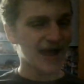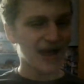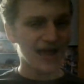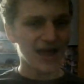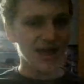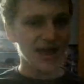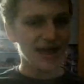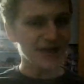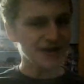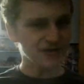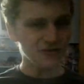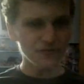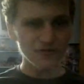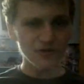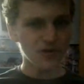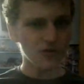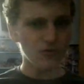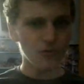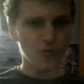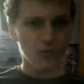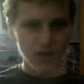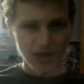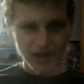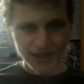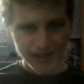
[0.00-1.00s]
I don't know
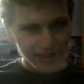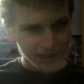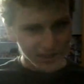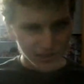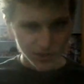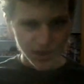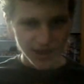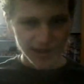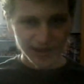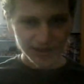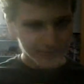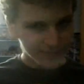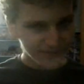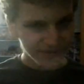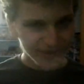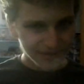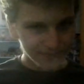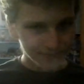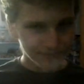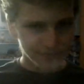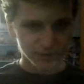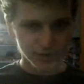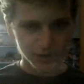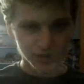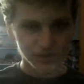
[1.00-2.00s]
why a lot of
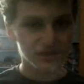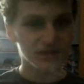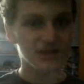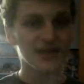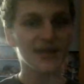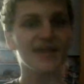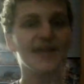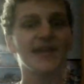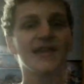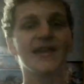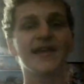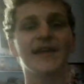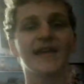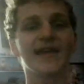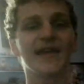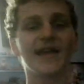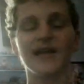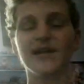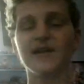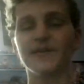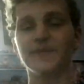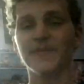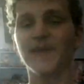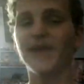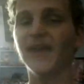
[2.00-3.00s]
people
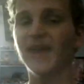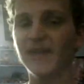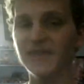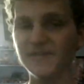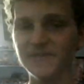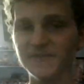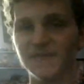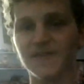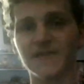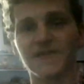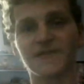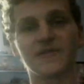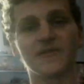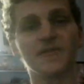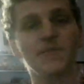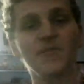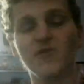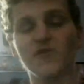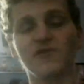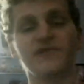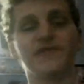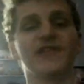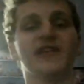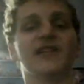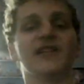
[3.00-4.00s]
hate this movie.